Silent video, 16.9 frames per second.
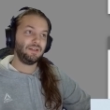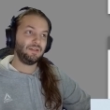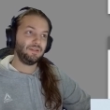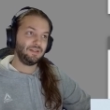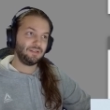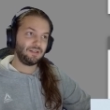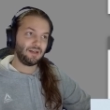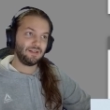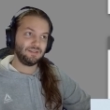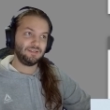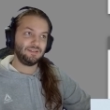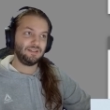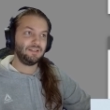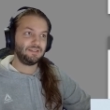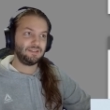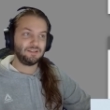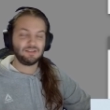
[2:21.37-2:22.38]
You need
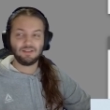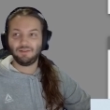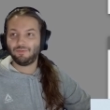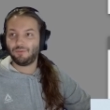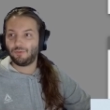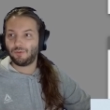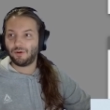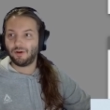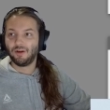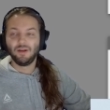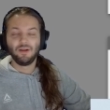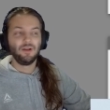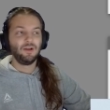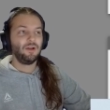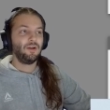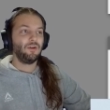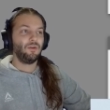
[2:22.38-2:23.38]
.z64
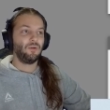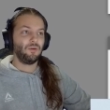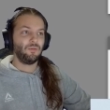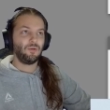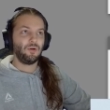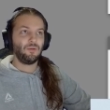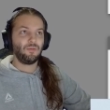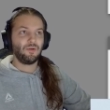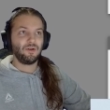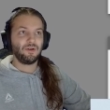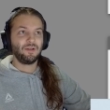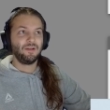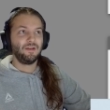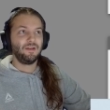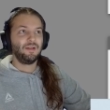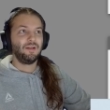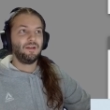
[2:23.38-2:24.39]
or it won't work.
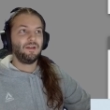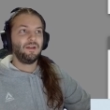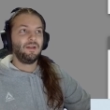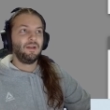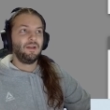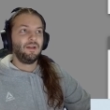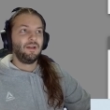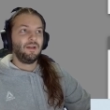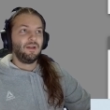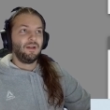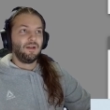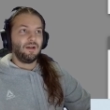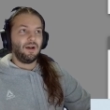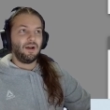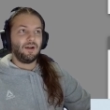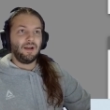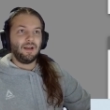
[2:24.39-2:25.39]

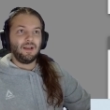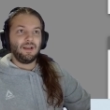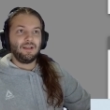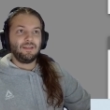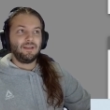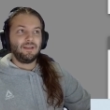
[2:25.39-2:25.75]
All right, and